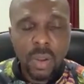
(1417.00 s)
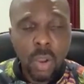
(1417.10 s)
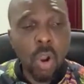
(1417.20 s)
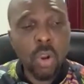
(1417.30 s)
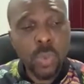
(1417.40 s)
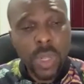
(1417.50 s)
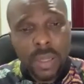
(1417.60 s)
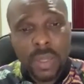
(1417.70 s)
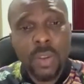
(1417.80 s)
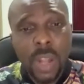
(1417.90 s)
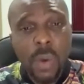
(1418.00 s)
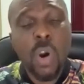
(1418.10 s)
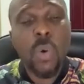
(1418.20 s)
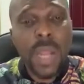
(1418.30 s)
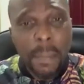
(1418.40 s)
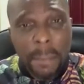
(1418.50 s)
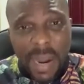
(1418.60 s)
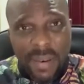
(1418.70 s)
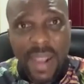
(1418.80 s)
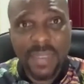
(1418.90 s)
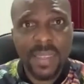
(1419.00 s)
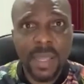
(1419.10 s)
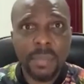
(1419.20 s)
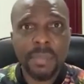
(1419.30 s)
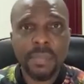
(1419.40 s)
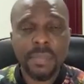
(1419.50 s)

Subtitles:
God will embarrass them.